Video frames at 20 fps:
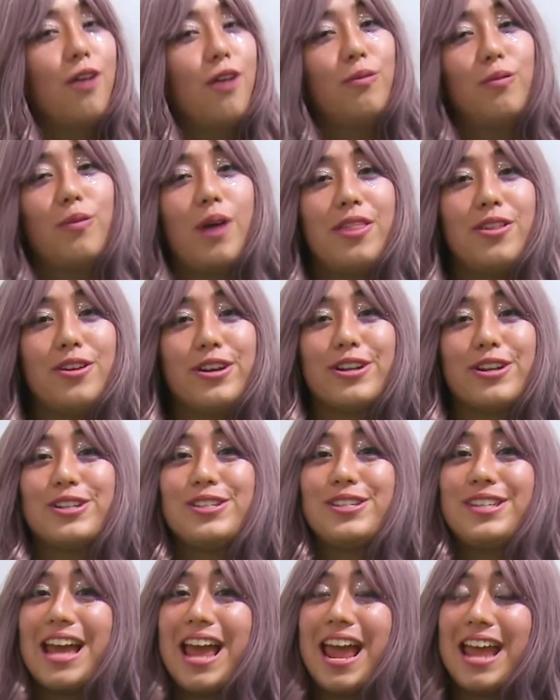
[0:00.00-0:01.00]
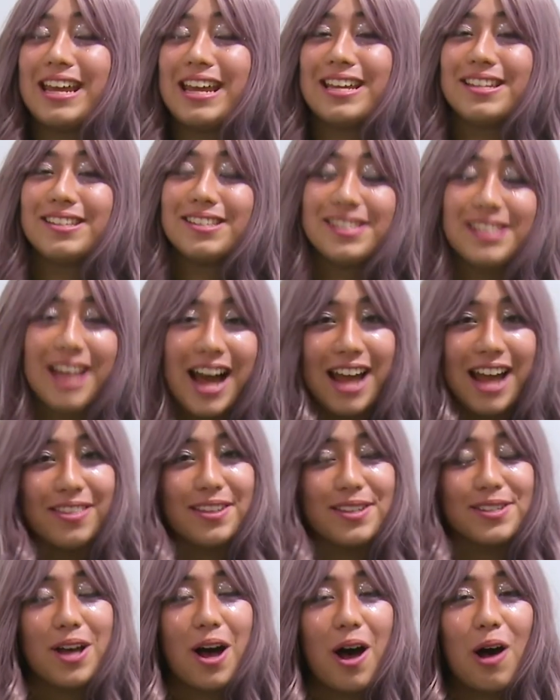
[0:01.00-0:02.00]
Whether you're staying inside
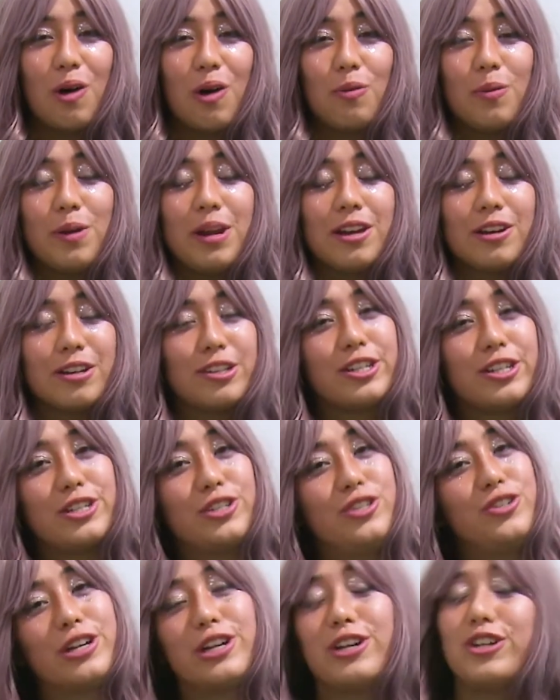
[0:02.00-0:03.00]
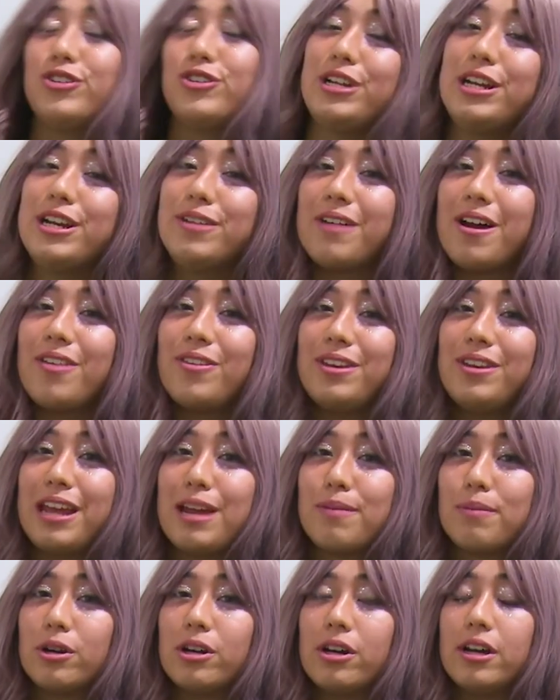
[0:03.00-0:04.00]
this Halloween or just trick or treating around the
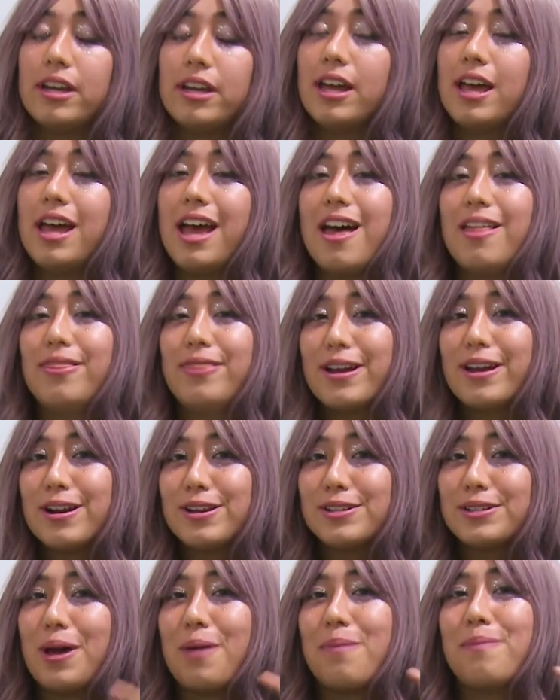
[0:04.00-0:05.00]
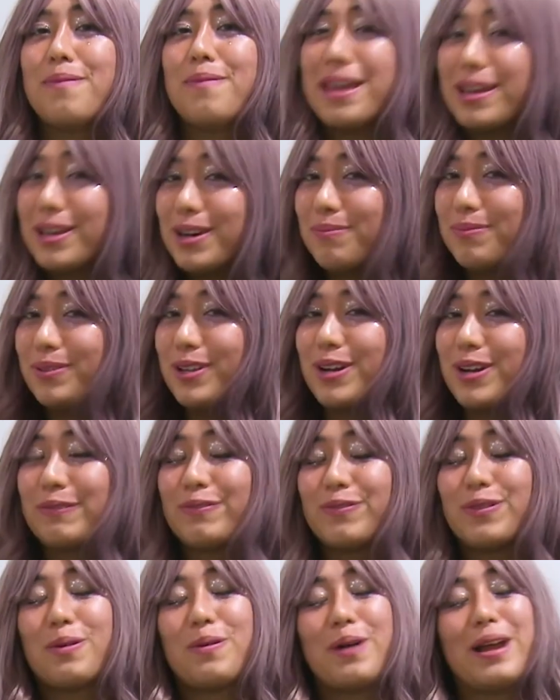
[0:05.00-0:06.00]
neighborhood, there's a makeup
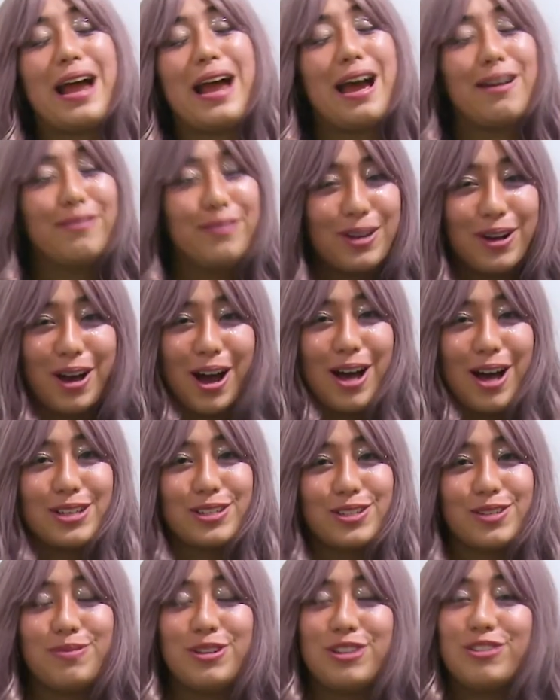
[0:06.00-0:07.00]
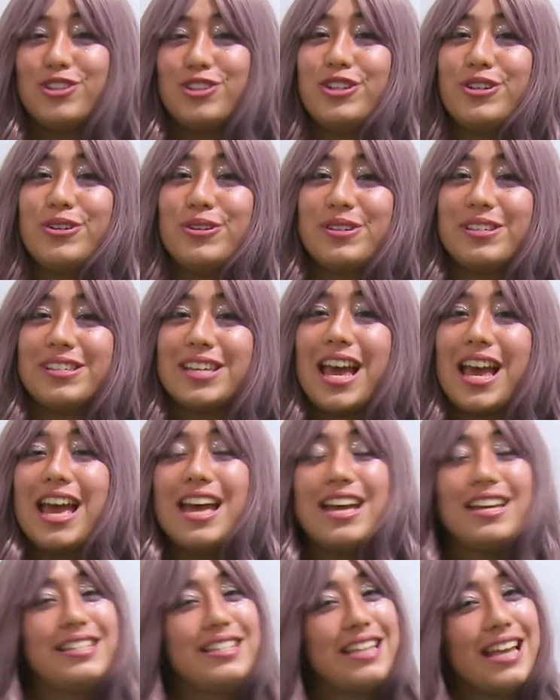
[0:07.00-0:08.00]
look for whatever costume you choose.
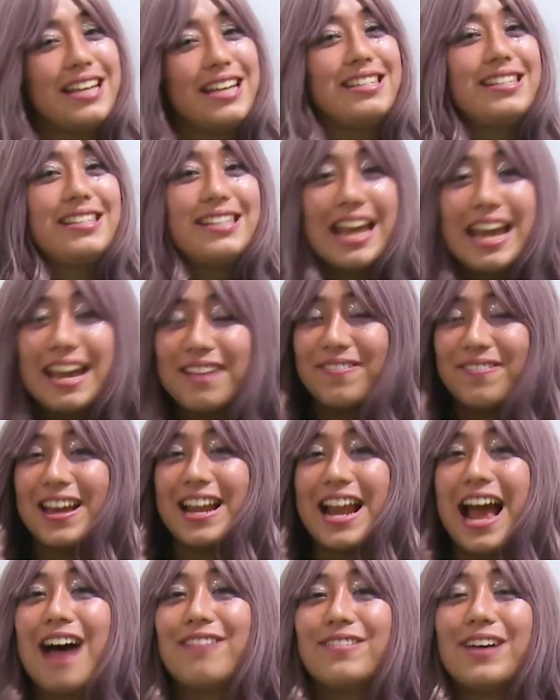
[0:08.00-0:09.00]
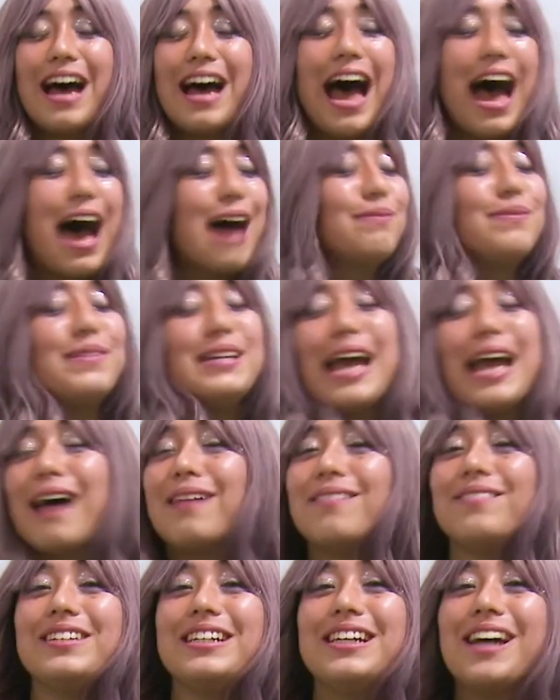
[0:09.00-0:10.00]
Stay safe and have a happy,
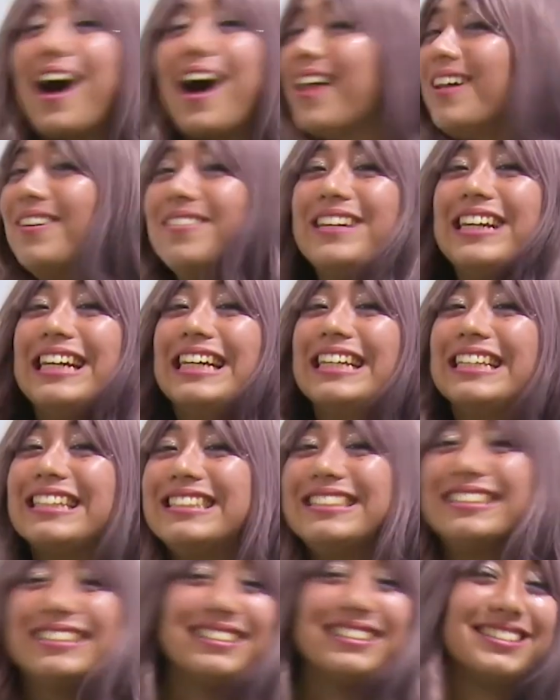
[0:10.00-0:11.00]
happy Halloween.